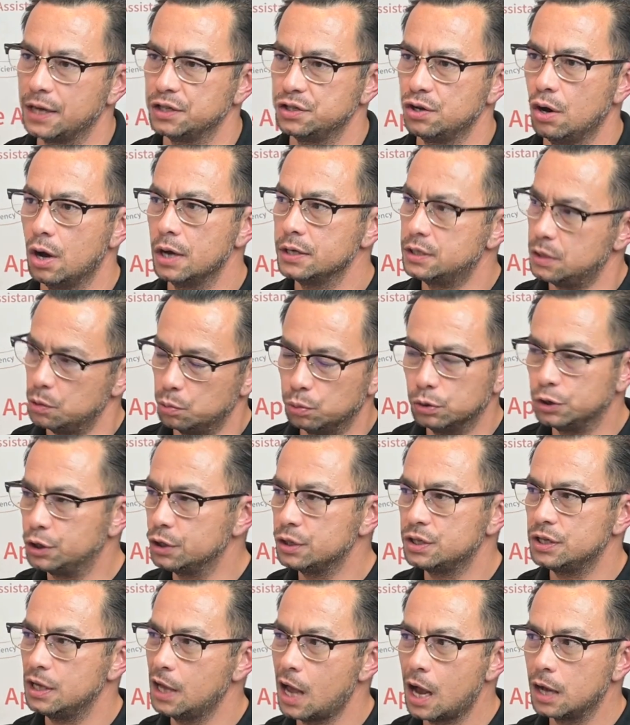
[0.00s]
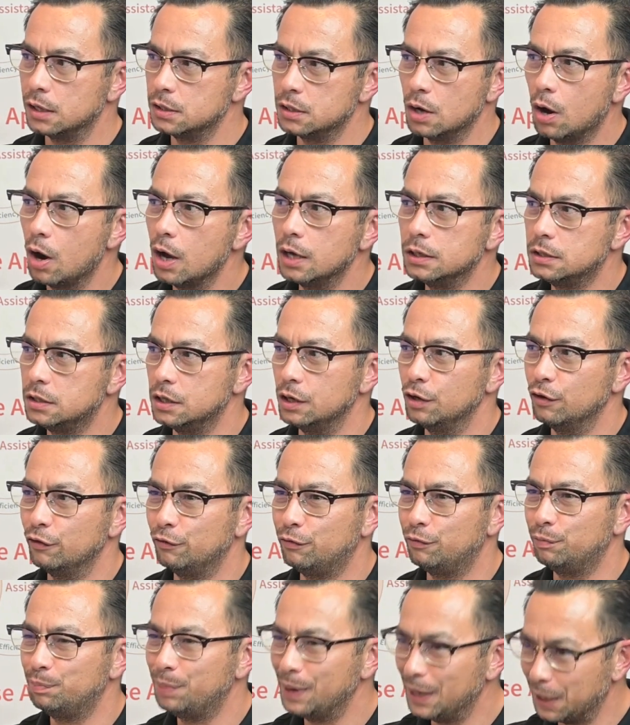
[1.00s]
anxiety. Well, just the anxiety
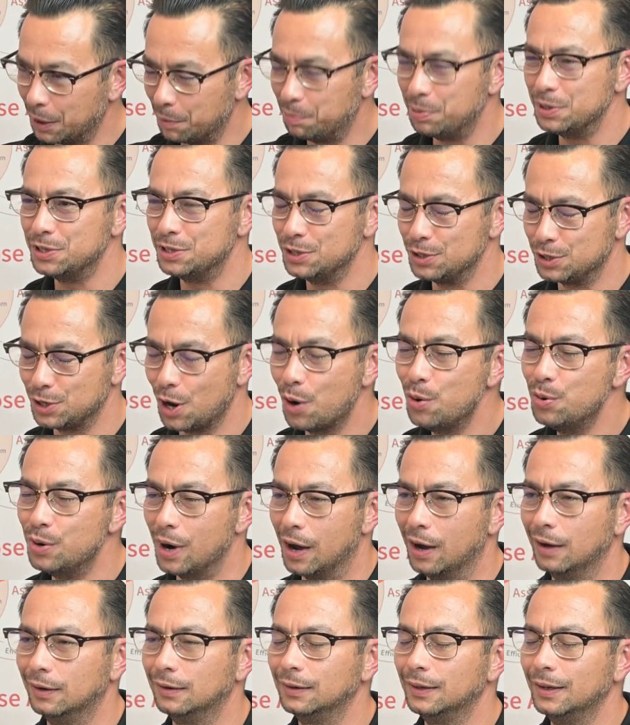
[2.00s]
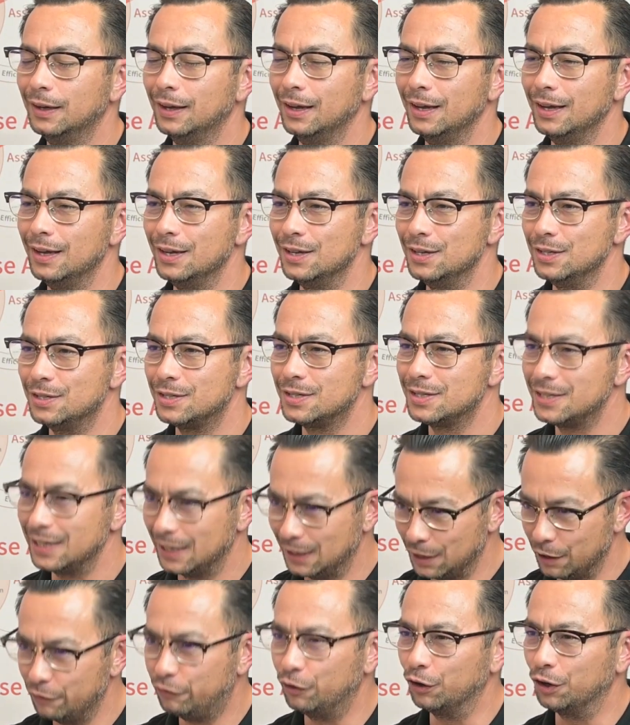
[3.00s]
of being a business owner is
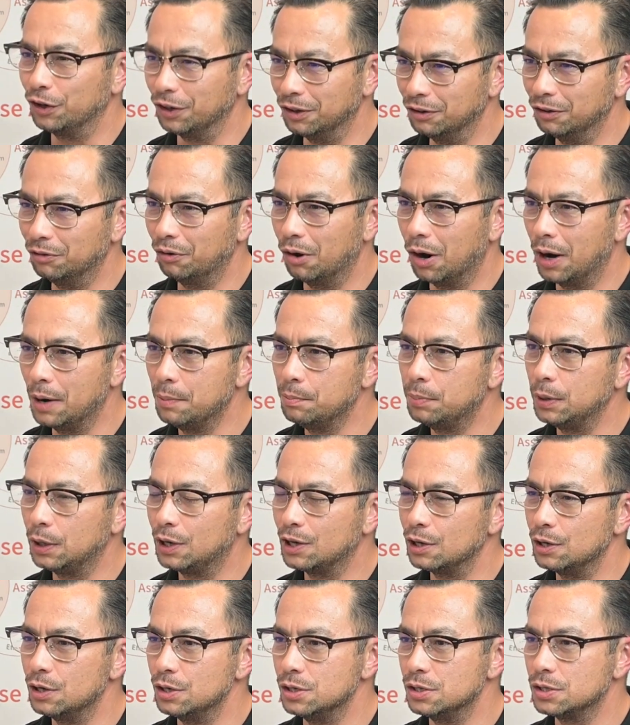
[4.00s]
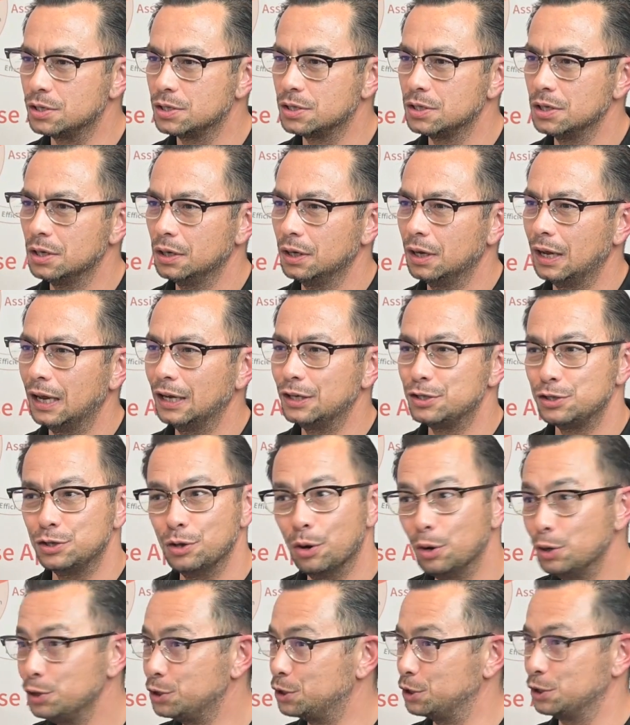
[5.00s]
significant, right? Because it's
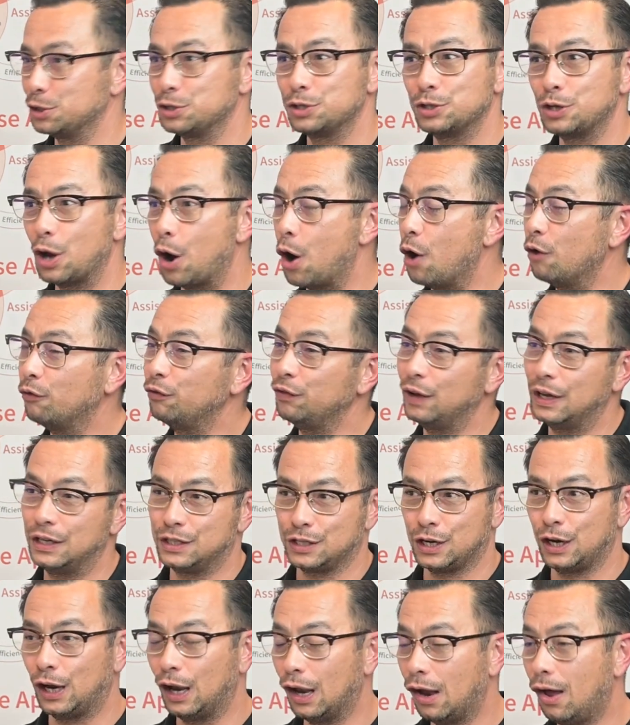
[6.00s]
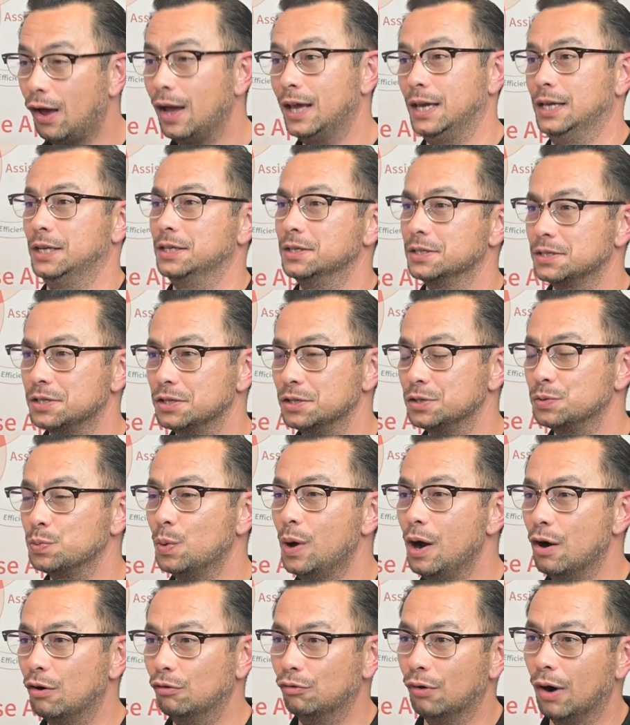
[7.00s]
not just staff, it's clients as
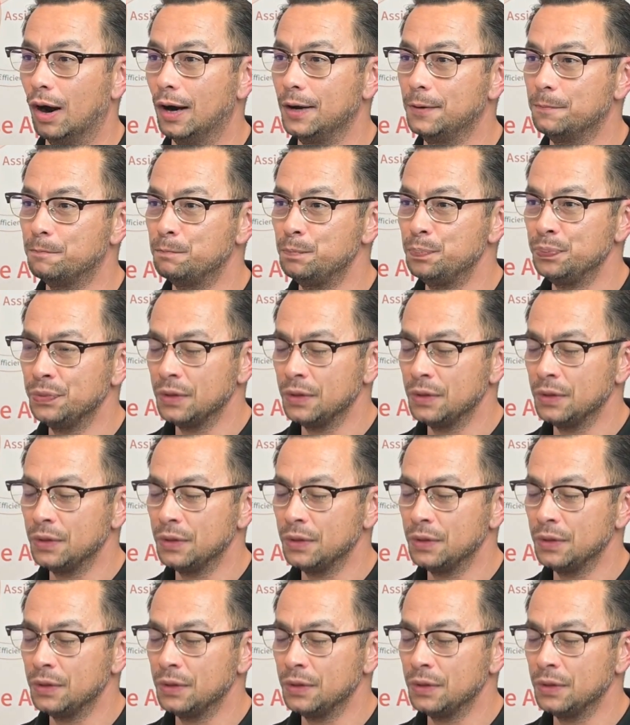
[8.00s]
well, right?